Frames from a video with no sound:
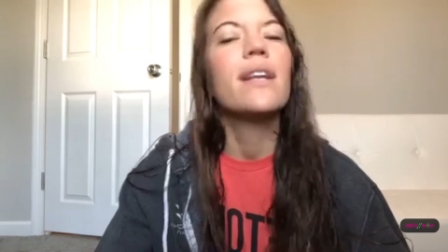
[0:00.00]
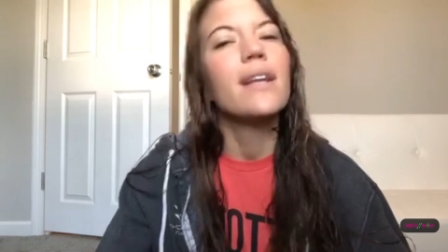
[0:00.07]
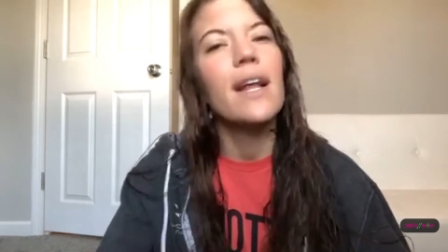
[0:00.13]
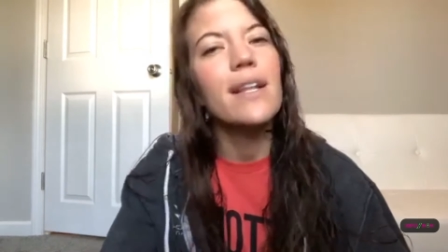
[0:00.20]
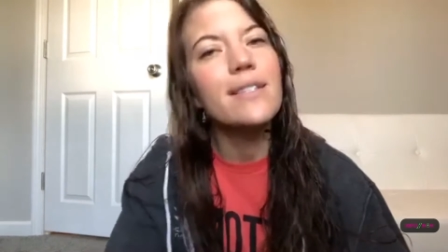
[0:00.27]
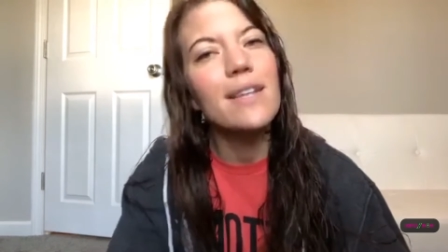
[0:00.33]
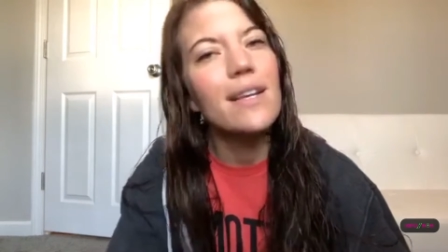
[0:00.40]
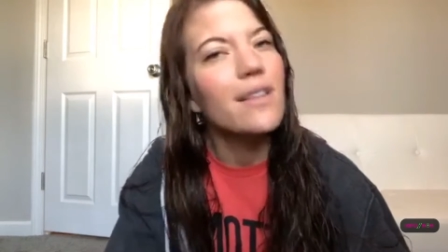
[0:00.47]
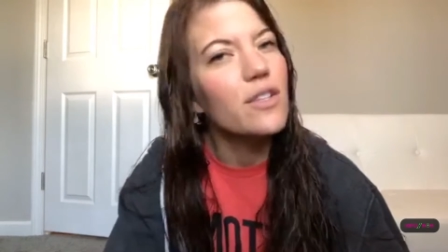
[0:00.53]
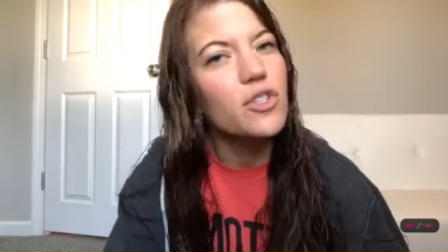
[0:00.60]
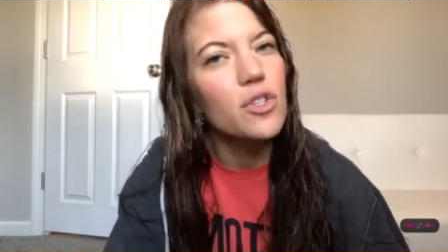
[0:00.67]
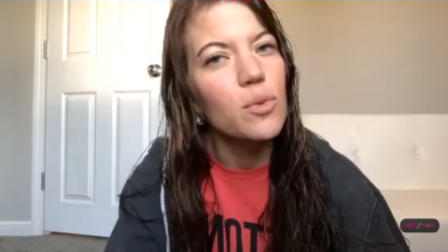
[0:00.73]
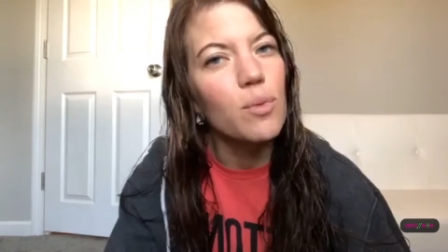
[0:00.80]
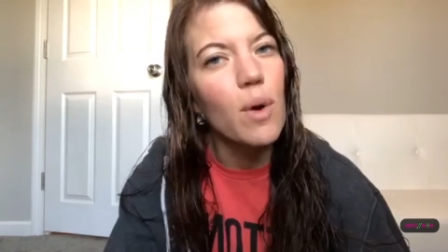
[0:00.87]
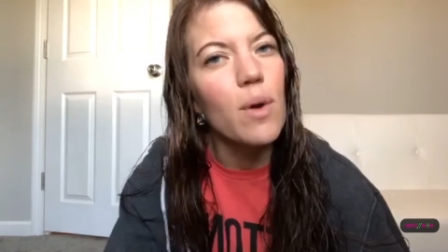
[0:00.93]
I'm not saying
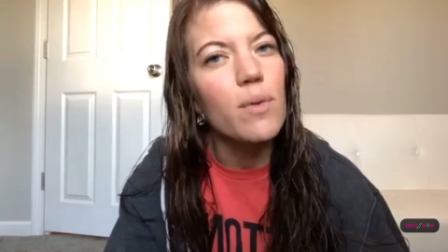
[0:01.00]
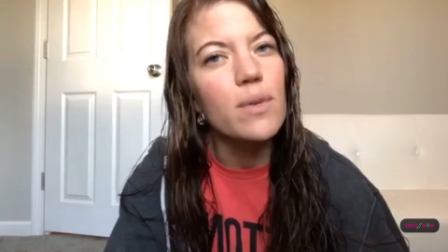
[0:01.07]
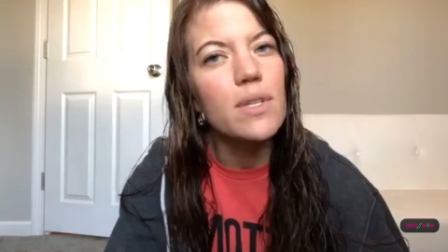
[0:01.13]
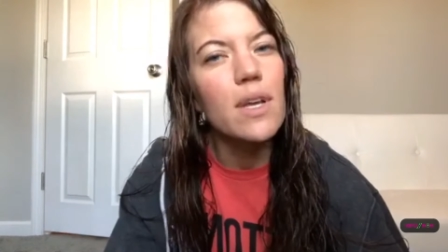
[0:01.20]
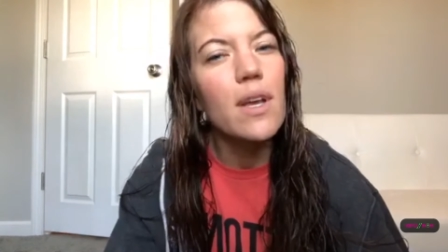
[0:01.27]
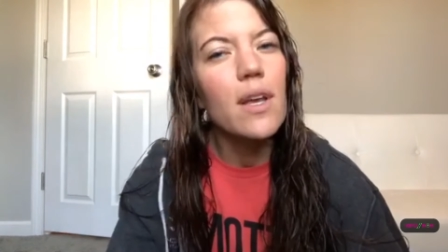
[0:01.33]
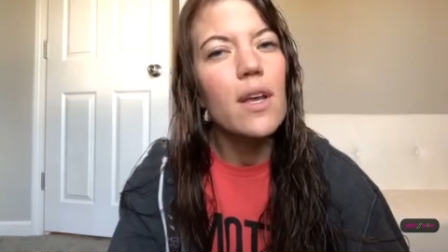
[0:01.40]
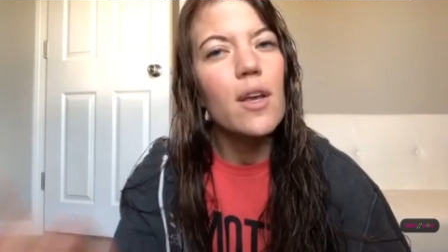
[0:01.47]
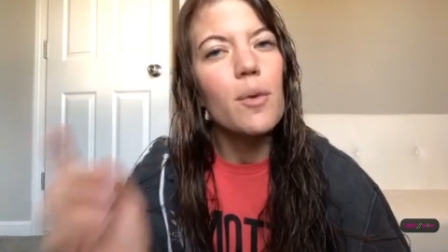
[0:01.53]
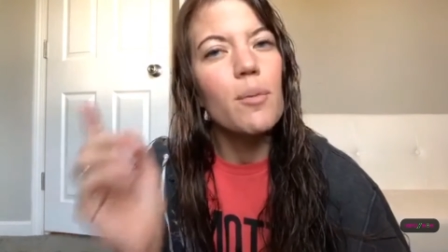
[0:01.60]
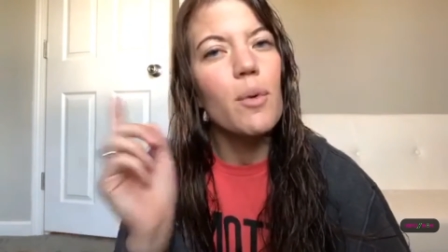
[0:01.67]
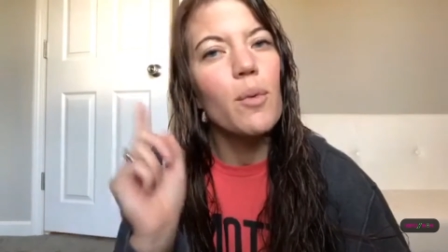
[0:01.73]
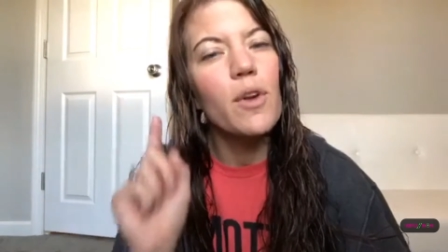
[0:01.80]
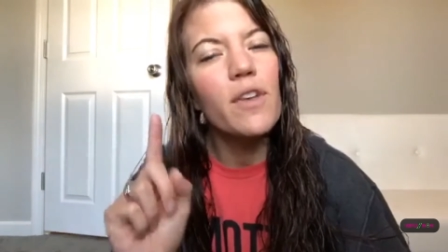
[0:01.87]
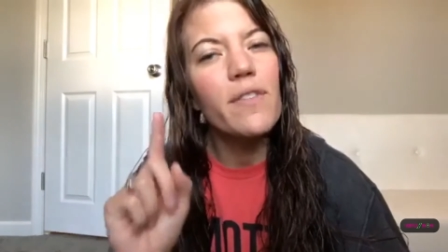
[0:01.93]
that you won't,
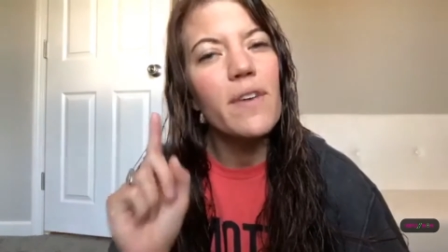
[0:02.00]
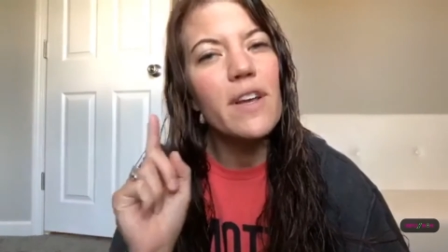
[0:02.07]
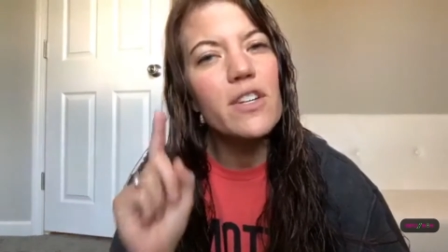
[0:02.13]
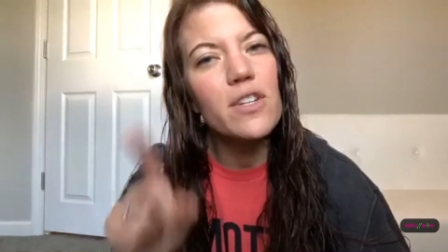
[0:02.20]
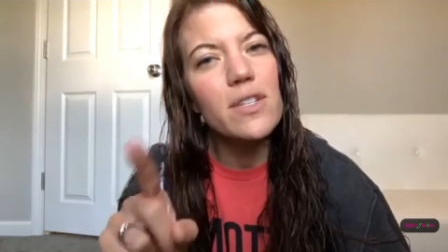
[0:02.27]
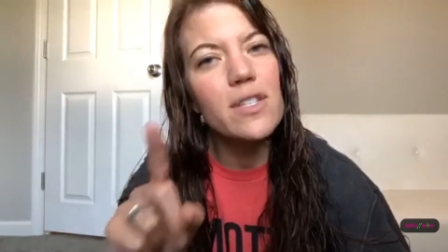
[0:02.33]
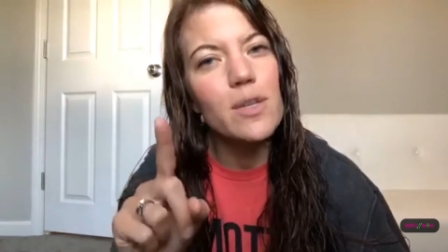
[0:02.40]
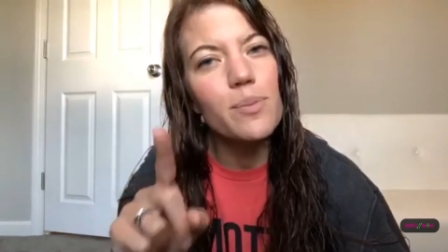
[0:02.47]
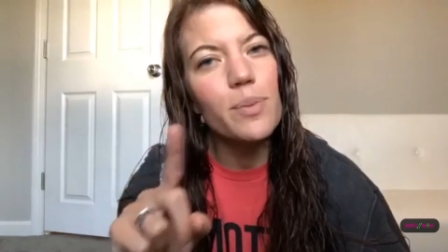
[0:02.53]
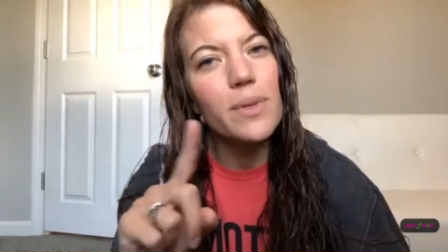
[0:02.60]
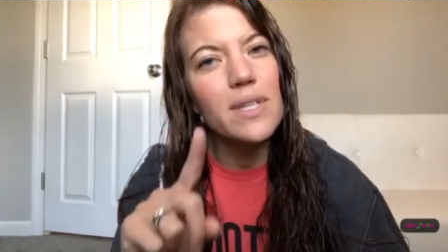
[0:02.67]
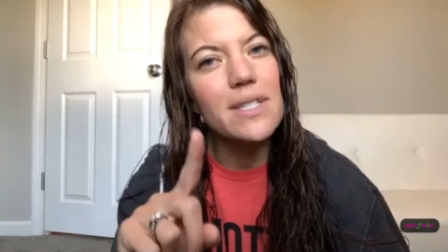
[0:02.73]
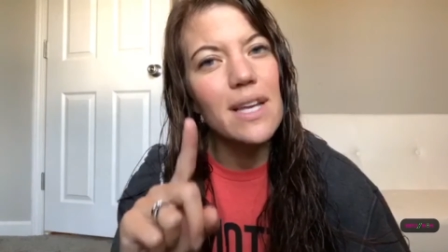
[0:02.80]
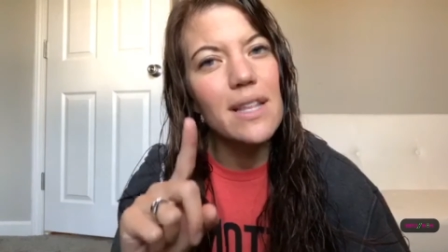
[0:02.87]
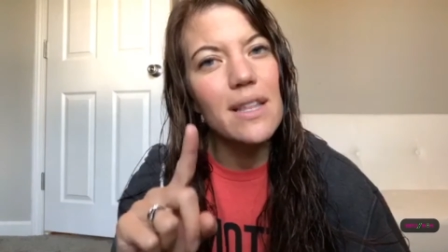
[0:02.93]
but what if I just simply
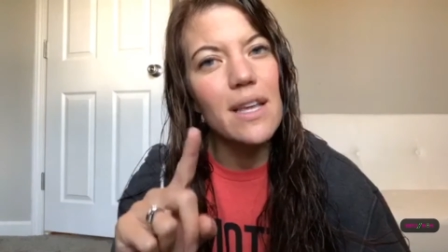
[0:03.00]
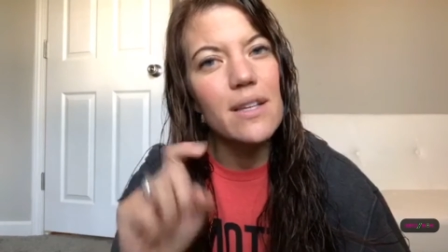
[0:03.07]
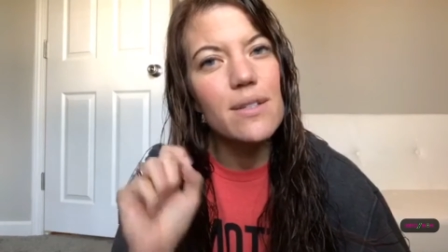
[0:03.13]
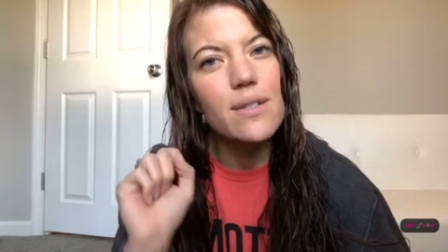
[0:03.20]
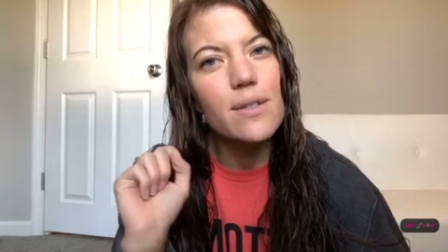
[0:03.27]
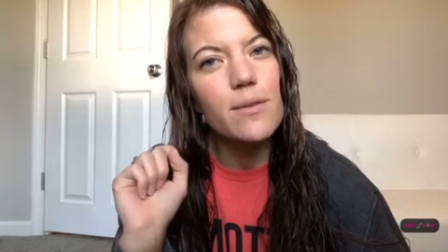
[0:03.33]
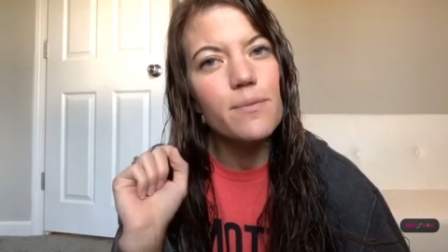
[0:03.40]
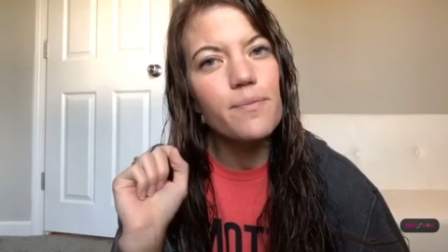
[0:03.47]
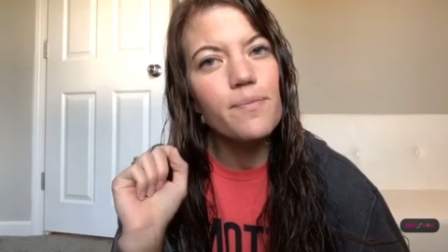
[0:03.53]
said this?